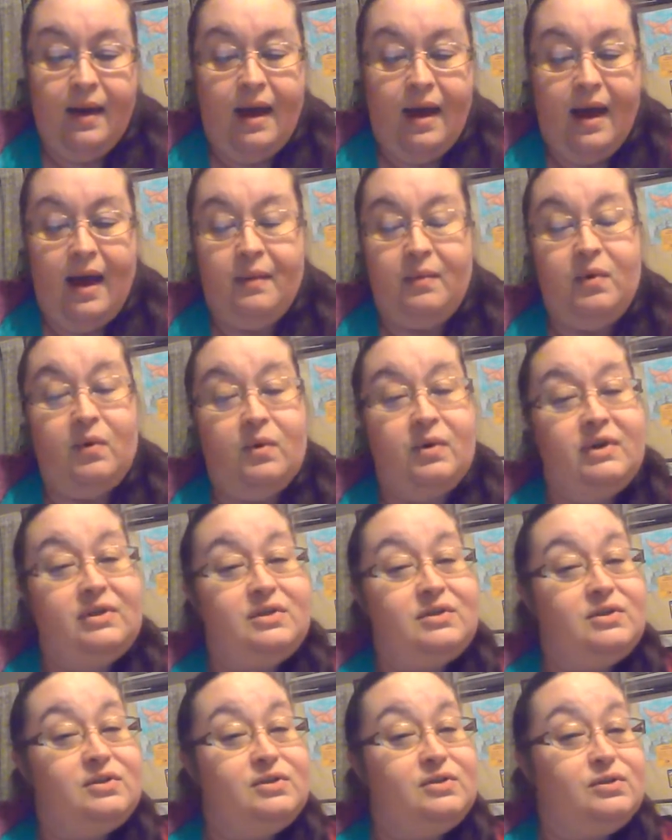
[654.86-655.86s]
I'm going
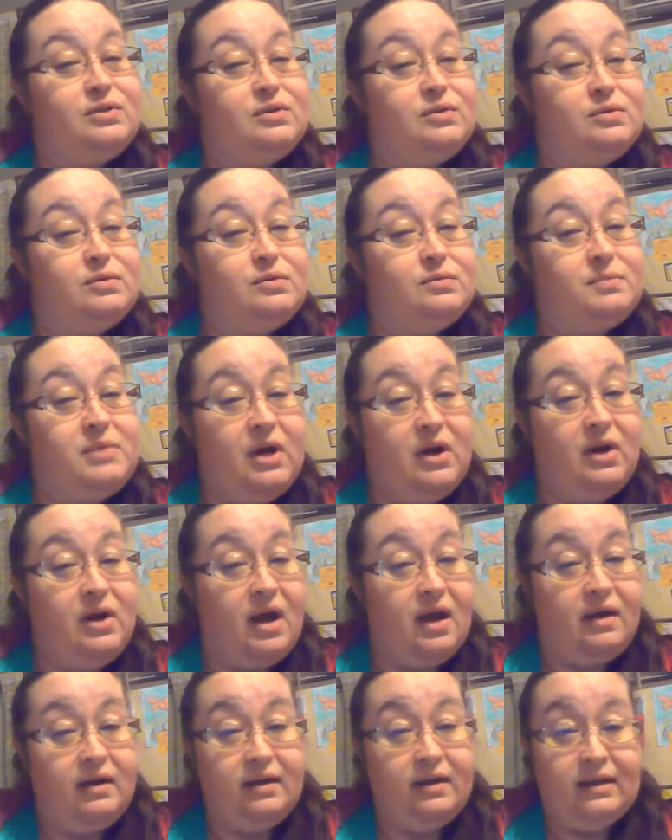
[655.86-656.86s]
to do
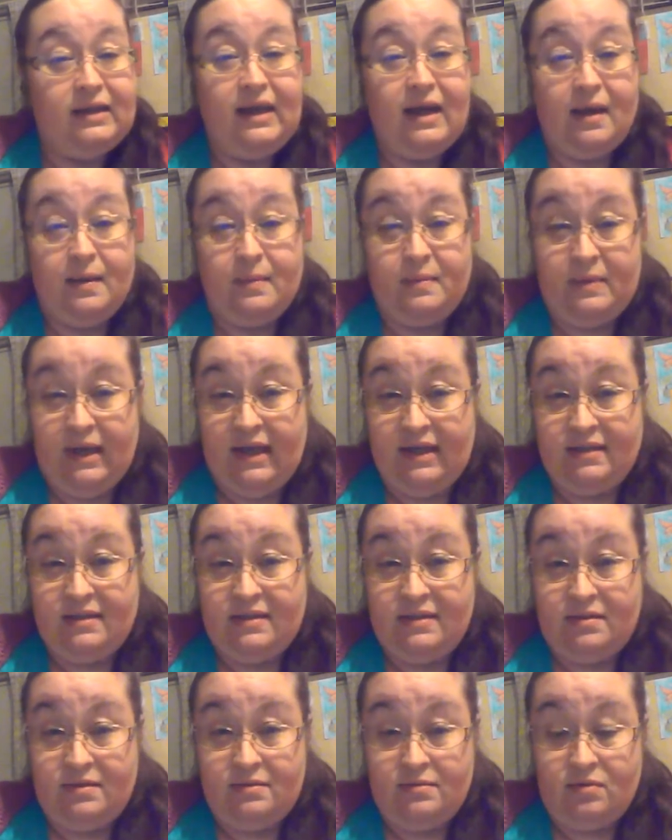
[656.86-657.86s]
periodically
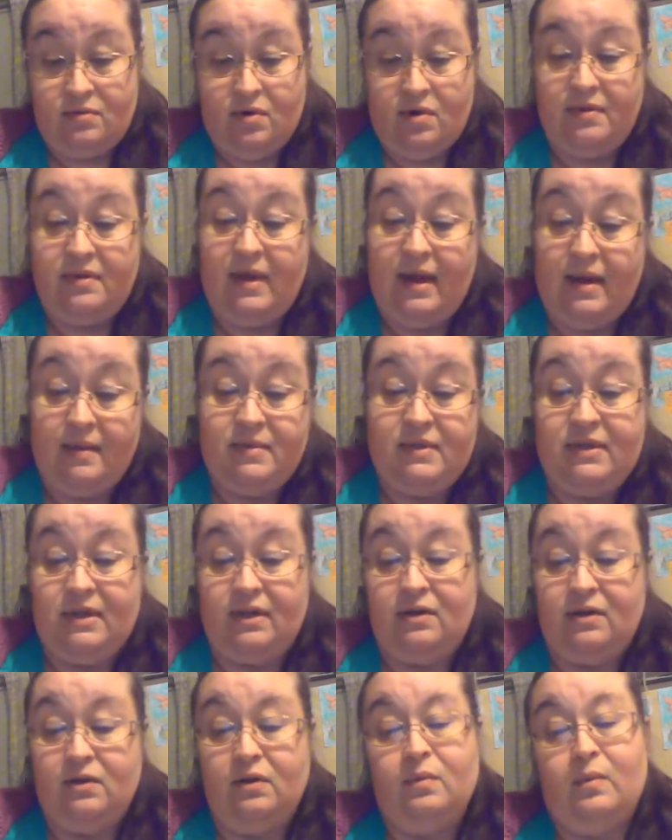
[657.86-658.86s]
updates on that
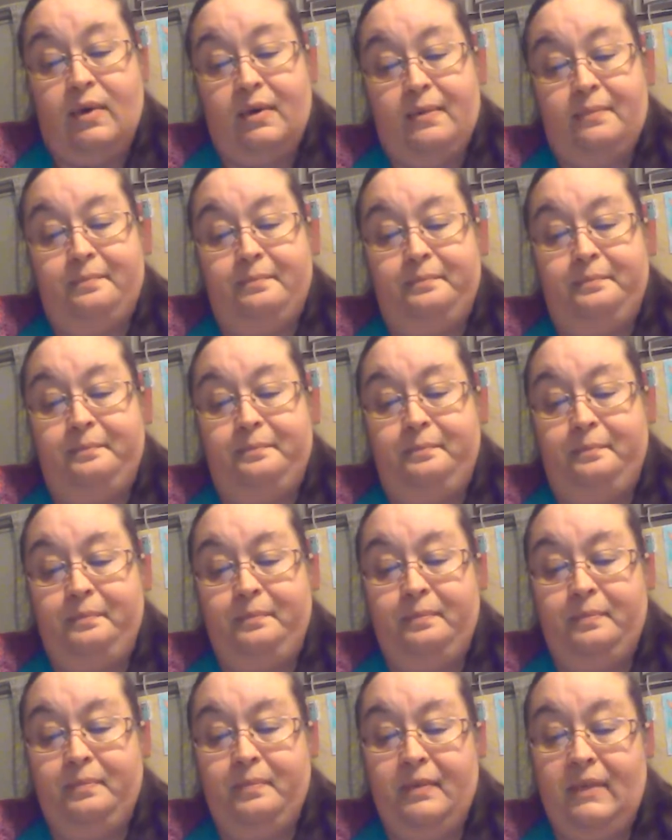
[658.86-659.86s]
particular whip.
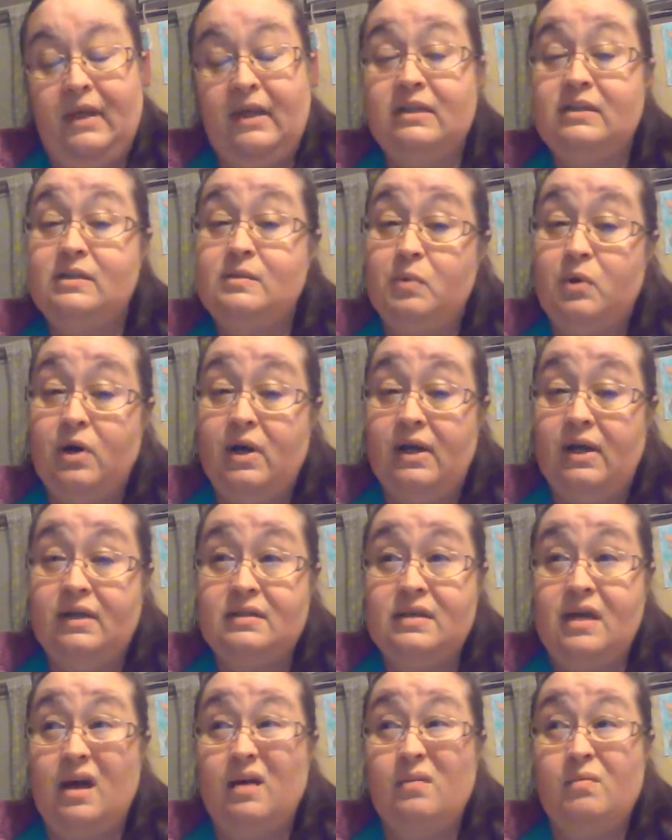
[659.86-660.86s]
It's pretty.
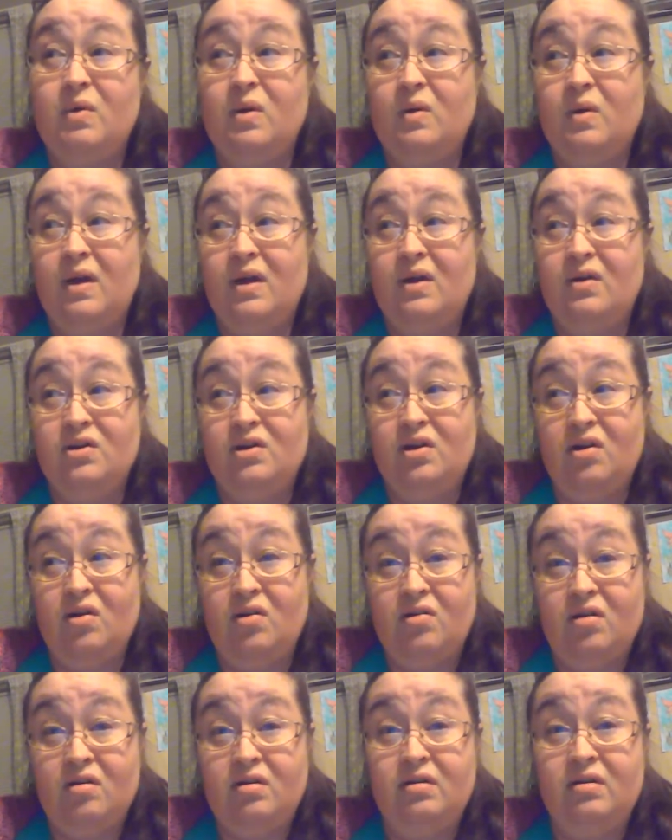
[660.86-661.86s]
It's got mohair
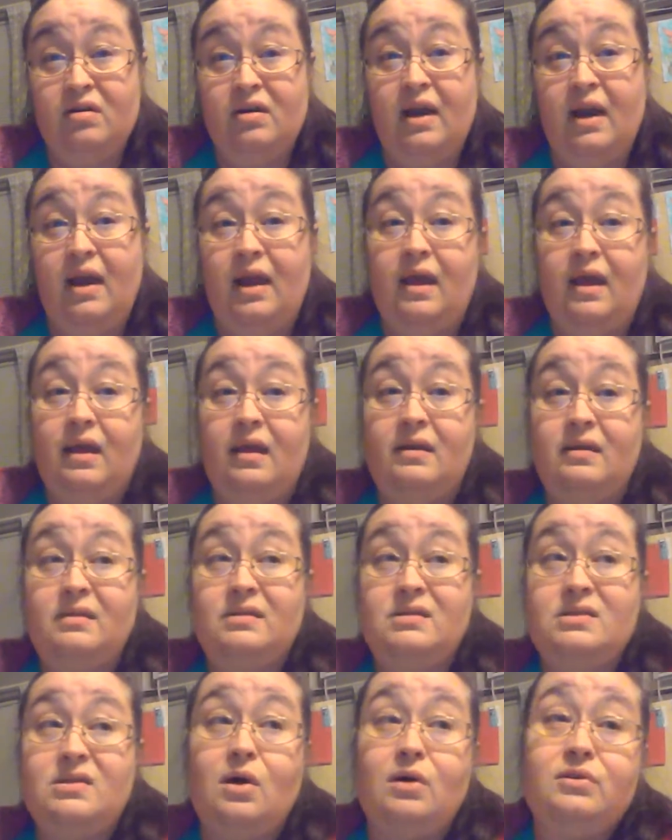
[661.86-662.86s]
yarn, and
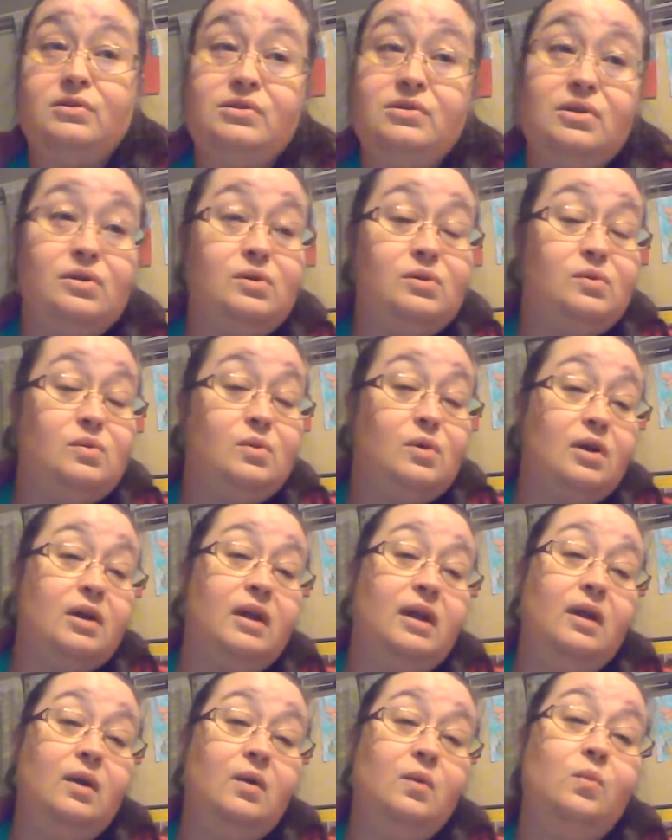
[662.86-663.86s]
it's also
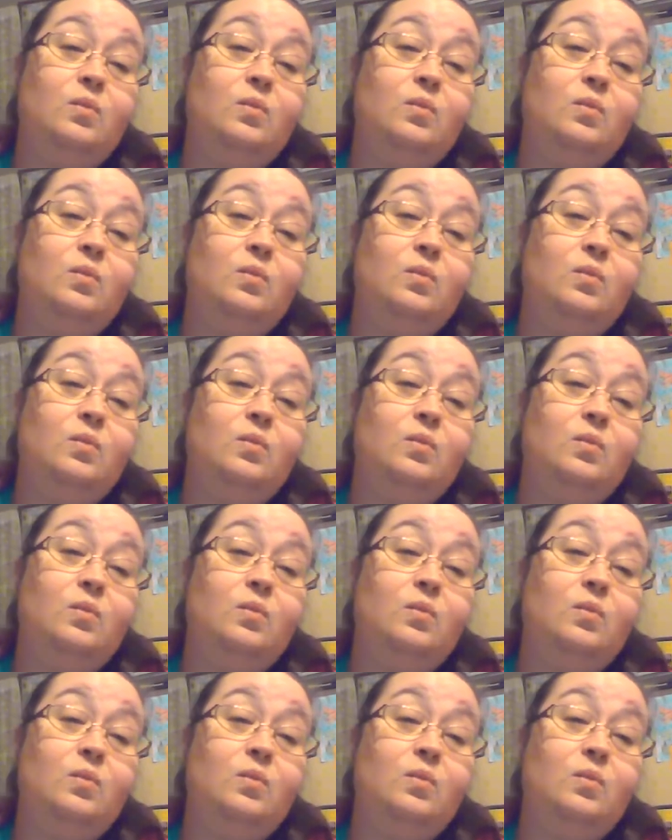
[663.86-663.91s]
working